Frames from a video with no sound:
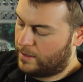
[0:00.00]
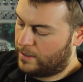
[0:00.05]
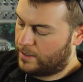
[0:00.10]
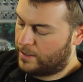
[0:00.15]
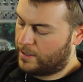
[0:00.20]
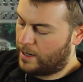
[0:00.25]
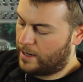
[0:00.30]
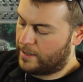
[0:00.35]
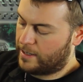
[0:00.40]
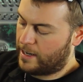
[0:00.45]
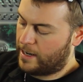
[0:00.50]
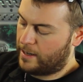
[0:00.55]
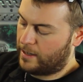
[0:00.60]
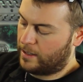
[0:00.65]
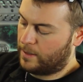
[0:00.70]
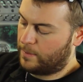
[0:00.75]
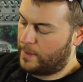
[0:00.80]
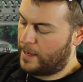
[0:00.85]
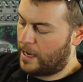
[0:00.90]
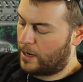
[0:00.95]
Start
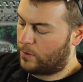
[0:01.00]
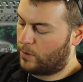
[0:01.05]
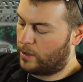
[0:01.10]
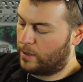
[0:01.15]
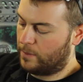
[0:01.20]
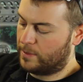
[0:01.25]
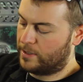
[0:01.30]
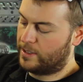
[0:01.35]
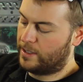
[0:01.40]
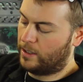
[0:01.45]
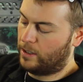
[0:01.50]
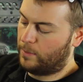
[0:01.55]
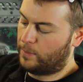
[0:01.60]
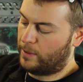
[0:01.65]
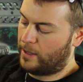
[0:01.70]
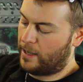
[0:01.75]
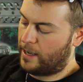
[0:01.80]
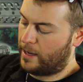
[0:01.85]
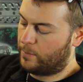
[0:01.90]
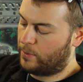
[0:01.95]
tightening the back one. I'm still
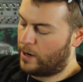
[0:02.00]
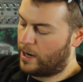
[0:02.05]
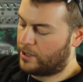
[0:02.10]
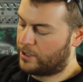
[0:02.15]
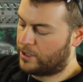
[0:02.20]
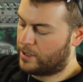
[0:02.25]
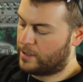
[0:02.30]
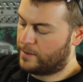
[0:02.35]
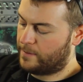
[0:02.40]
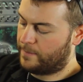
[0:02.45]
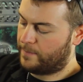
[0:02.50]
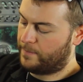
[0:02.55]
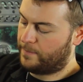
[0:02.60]
applying pressure.